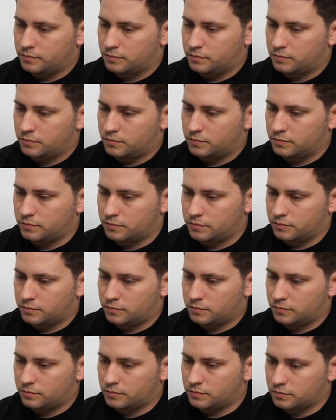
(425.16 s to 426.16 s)

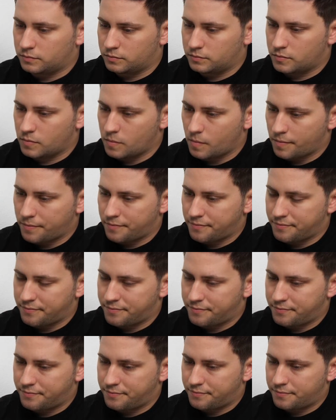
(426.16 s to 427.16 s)

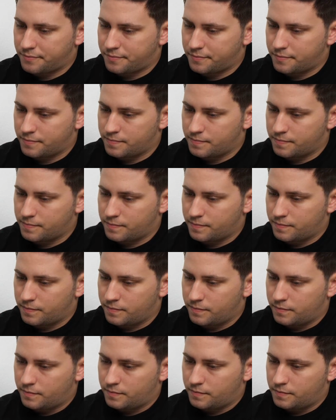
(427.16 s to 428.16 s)

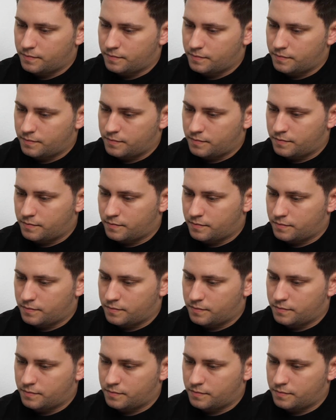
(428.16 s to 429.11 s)
The person shown says nothing.